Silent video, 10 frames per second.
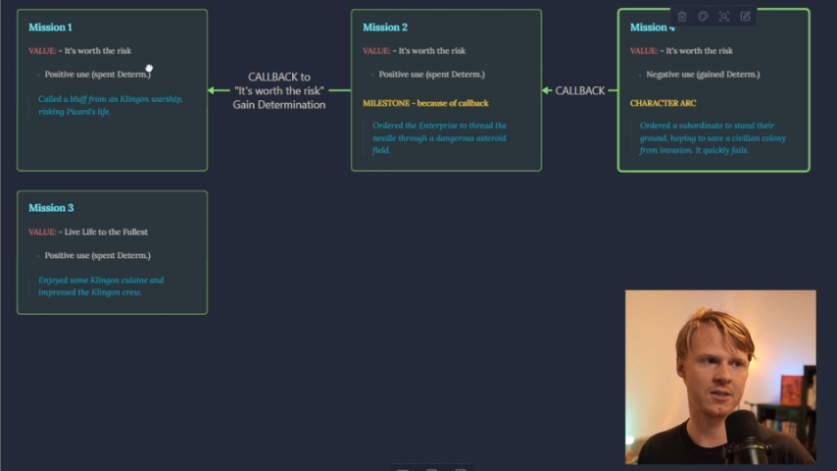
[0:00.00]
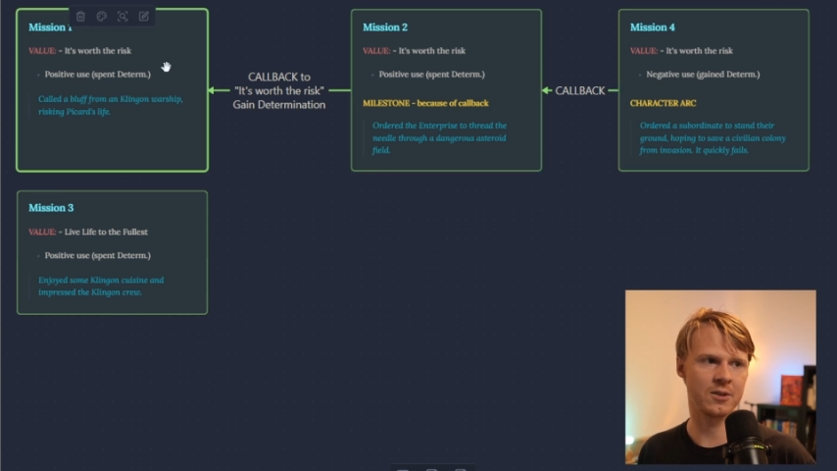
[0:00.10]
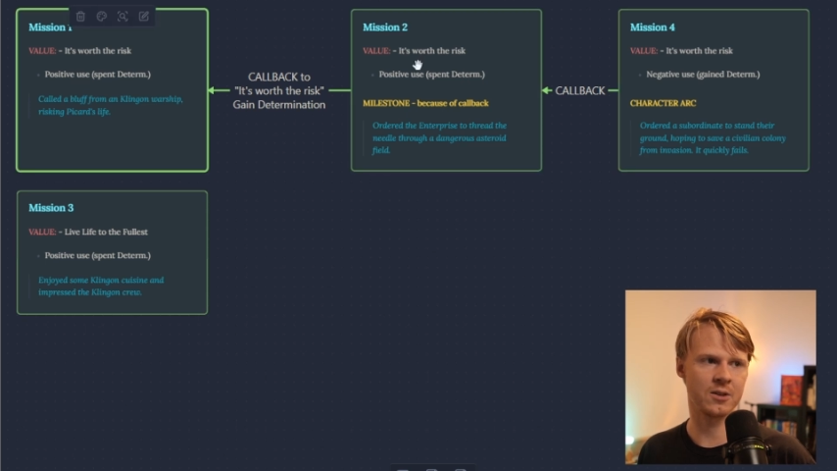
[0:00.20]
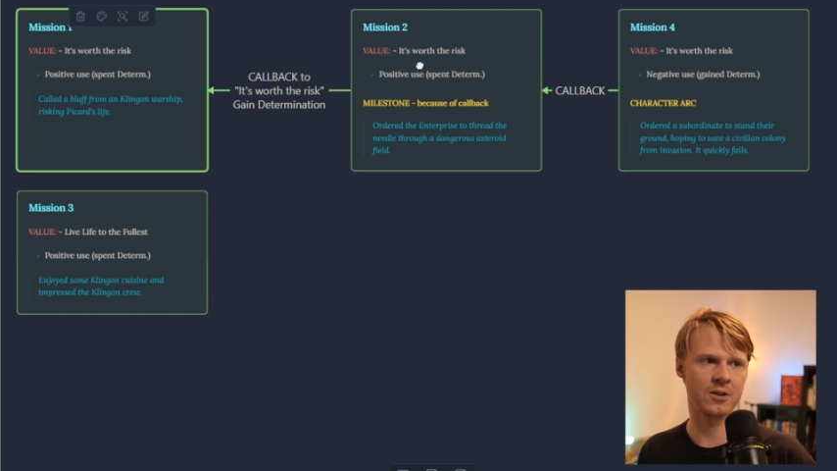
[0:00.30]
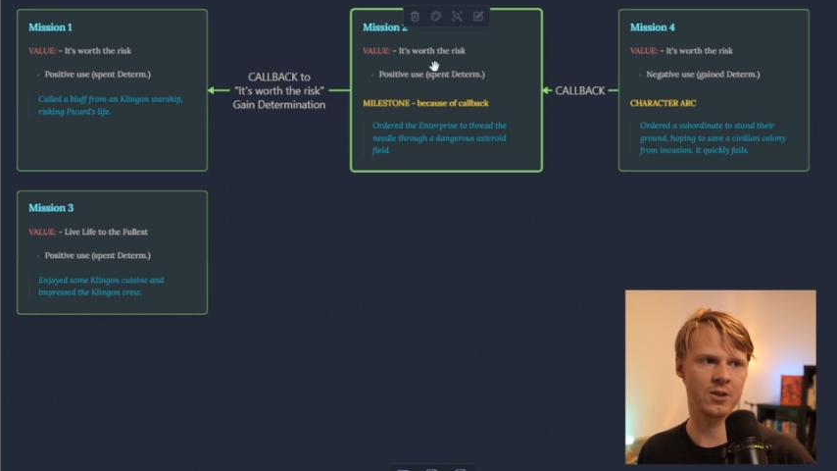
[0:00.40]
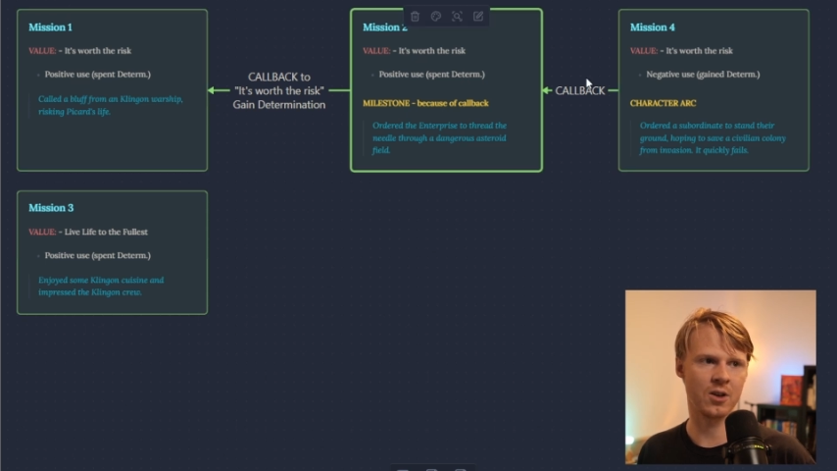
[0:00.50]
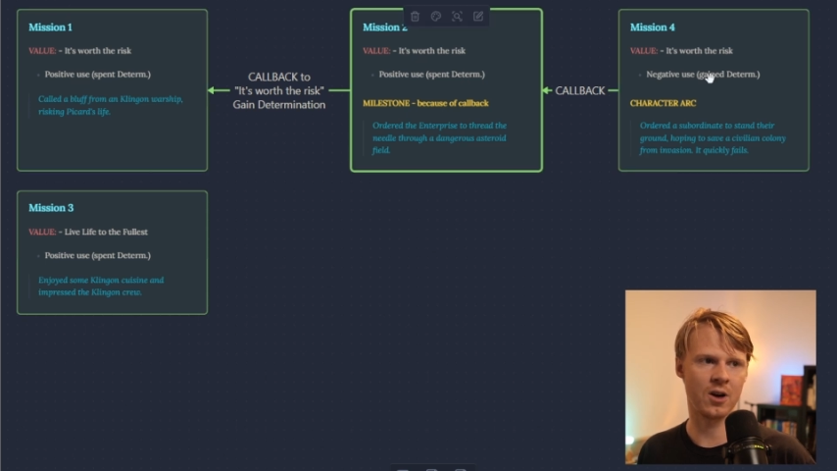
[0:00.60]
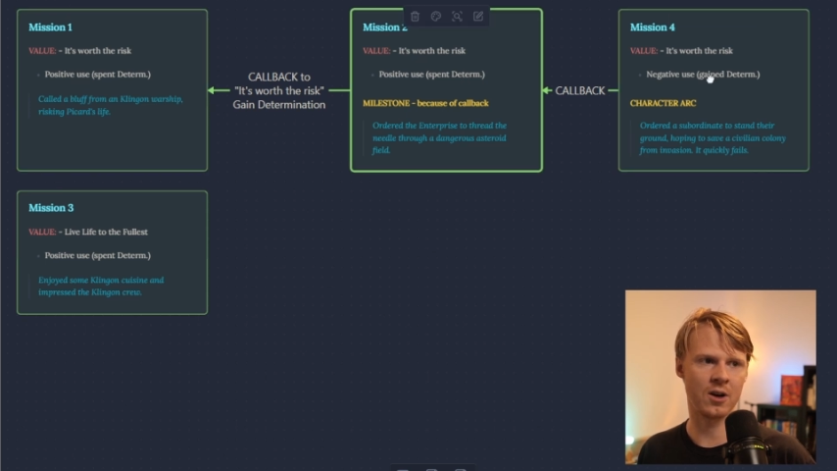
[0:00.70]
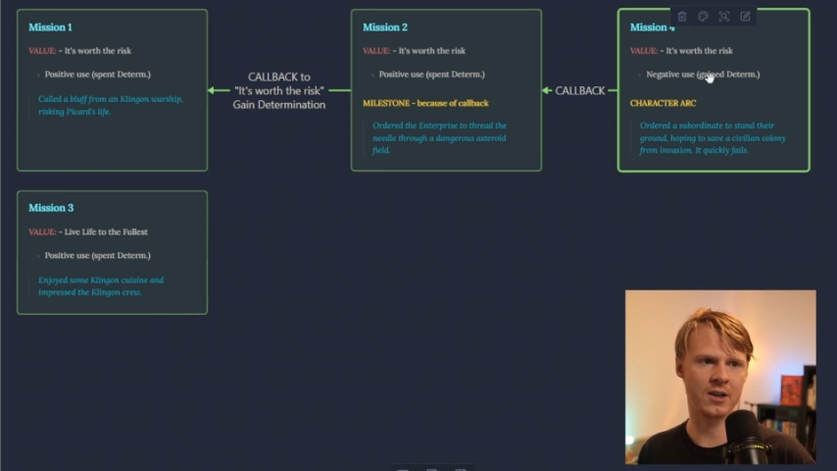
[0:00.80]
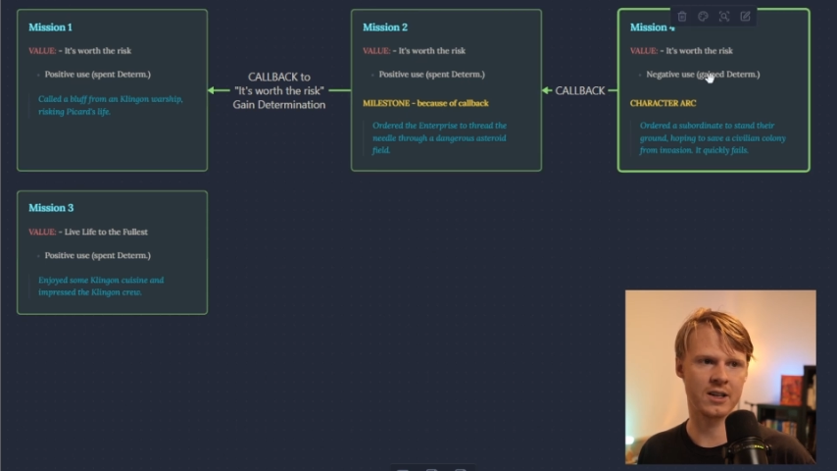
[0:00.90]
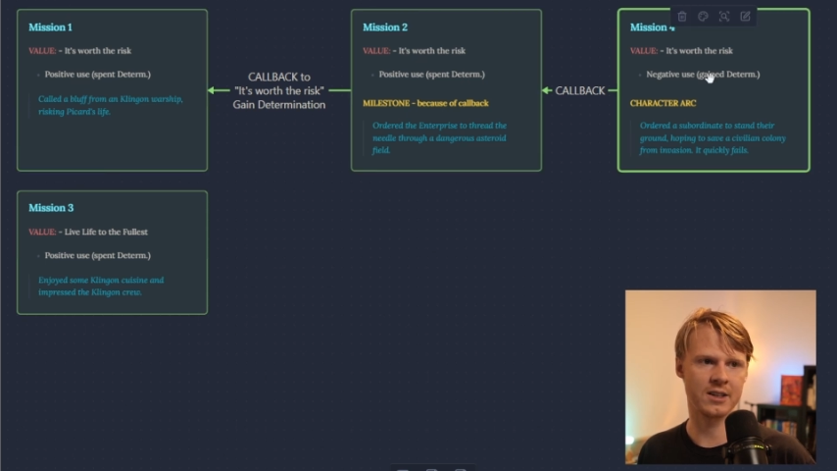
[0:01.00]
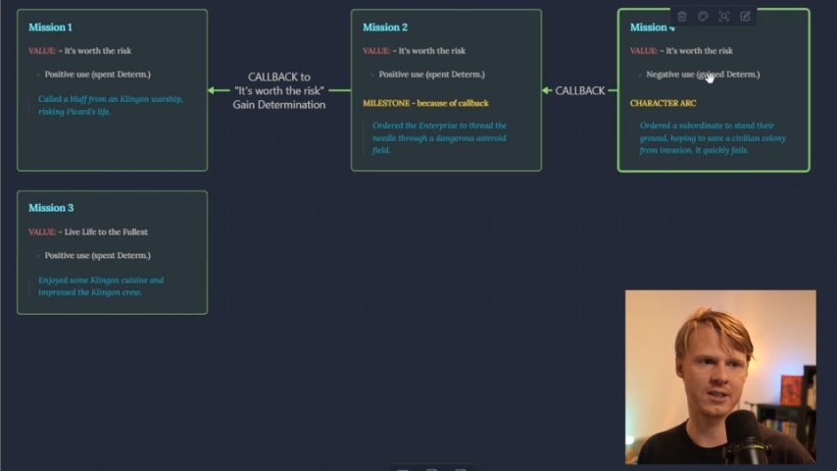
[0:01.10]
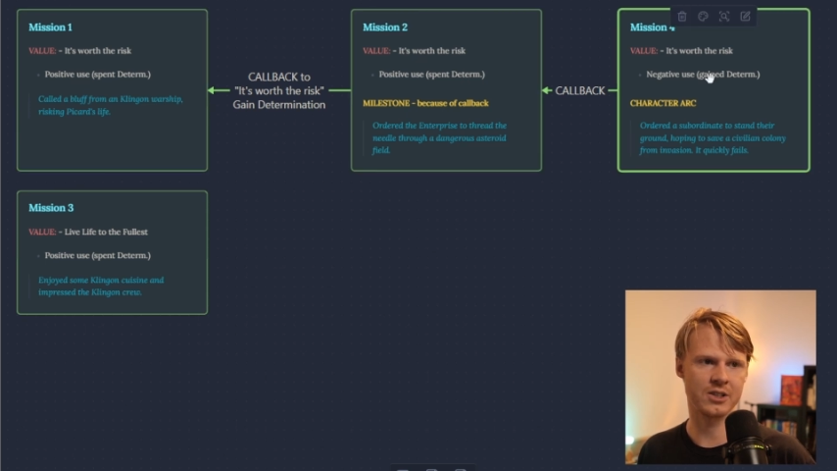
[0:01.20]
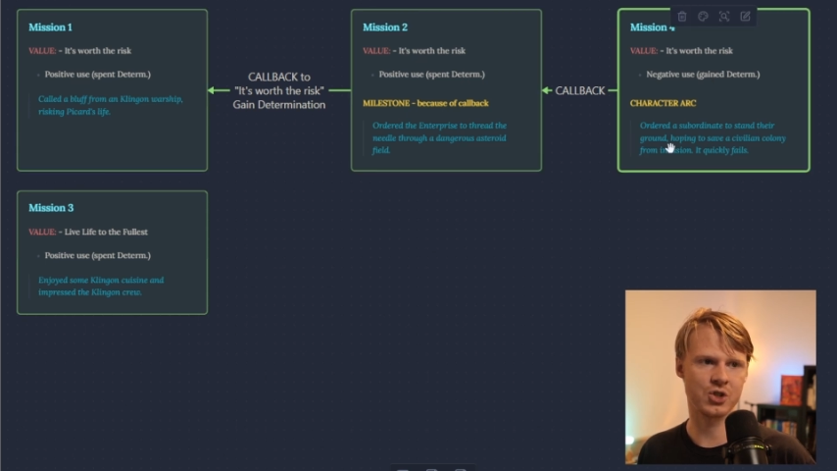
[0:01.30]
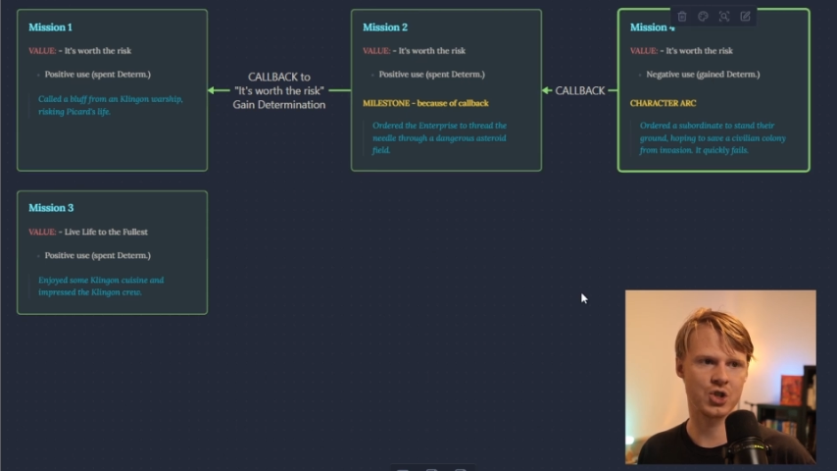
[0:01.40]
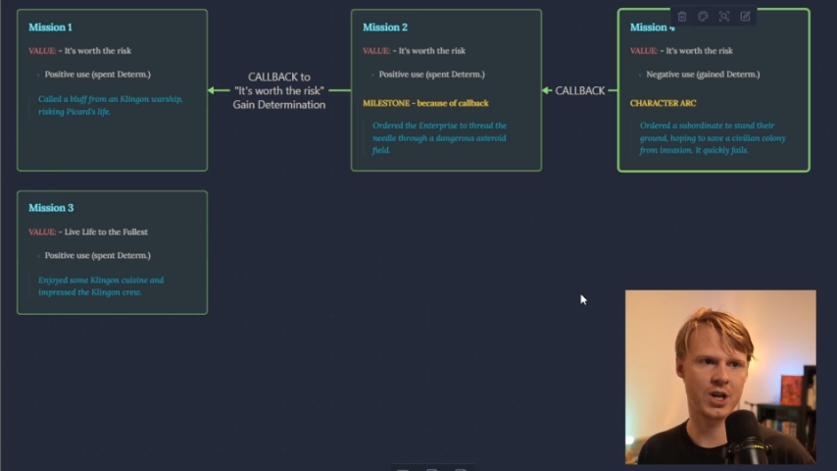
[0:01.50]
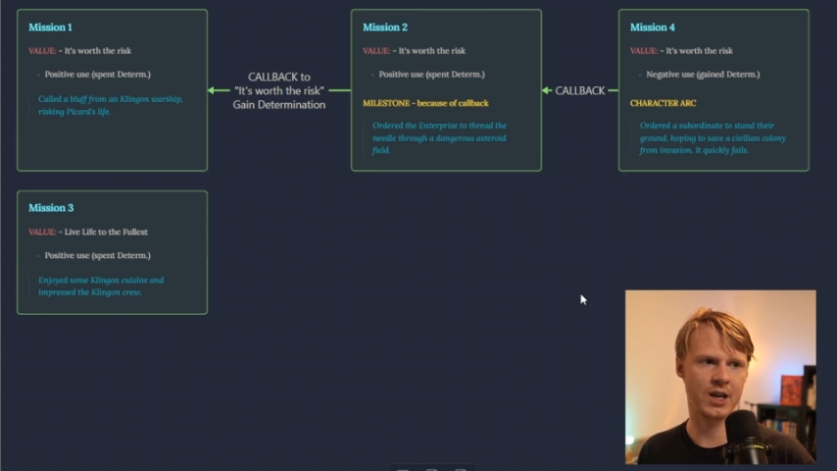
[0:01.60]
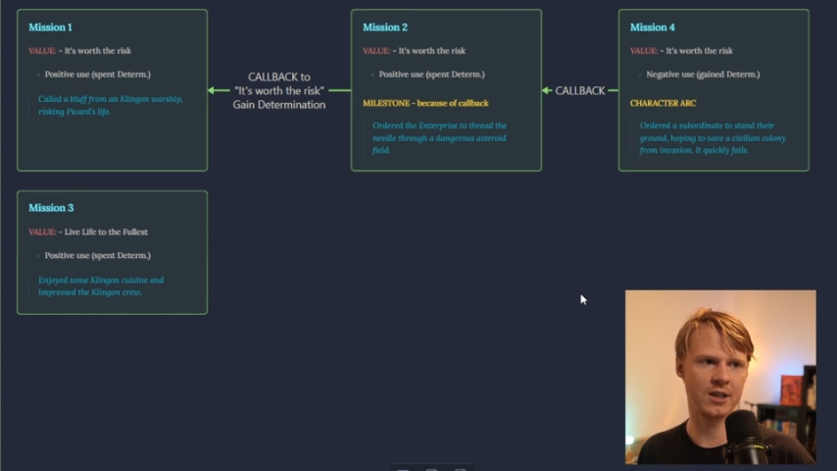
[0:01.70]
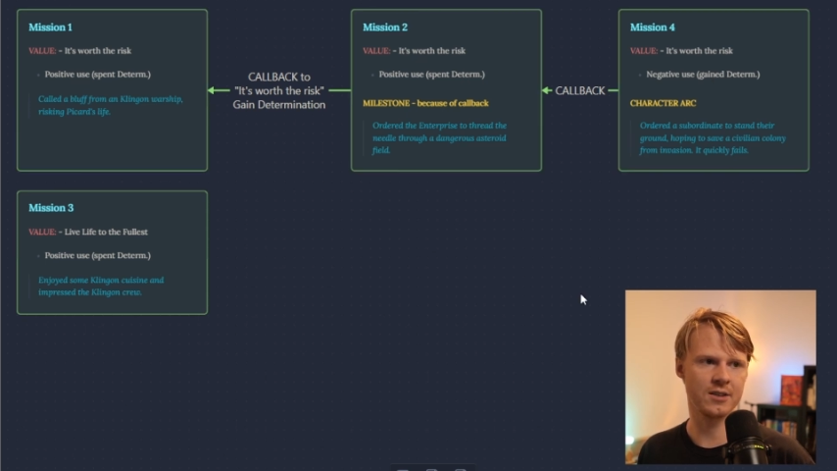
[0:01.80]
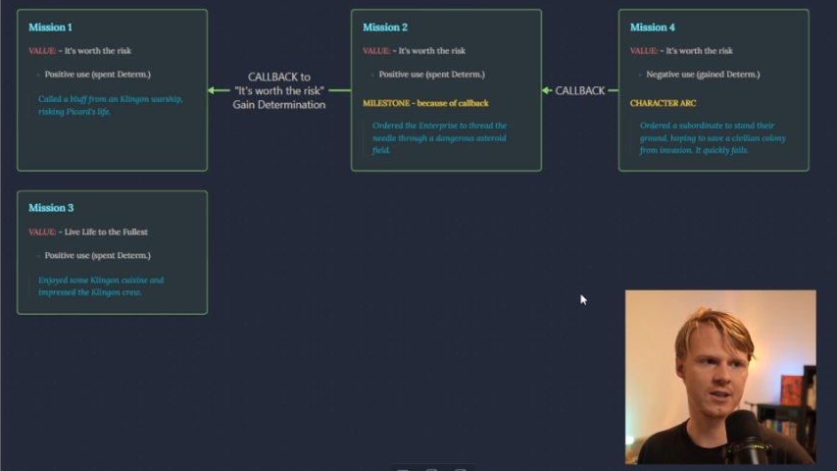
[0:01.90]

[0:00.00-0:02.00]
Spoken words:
log in this chain,